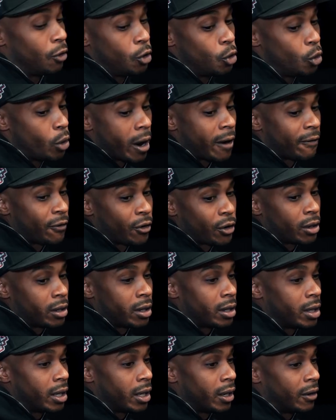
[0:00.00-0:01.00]
whoever
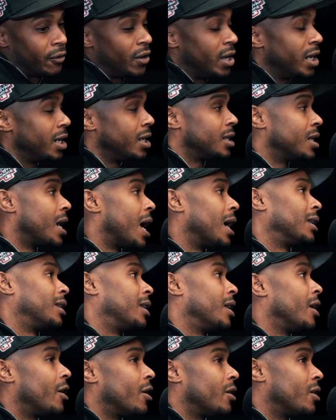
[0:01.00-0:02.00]
if he's not
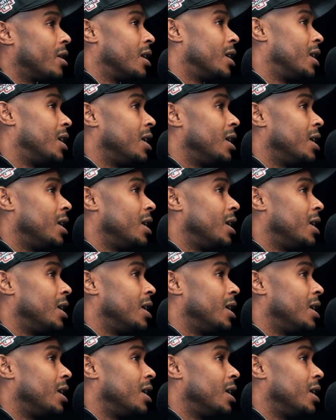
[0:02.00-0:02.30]
there, then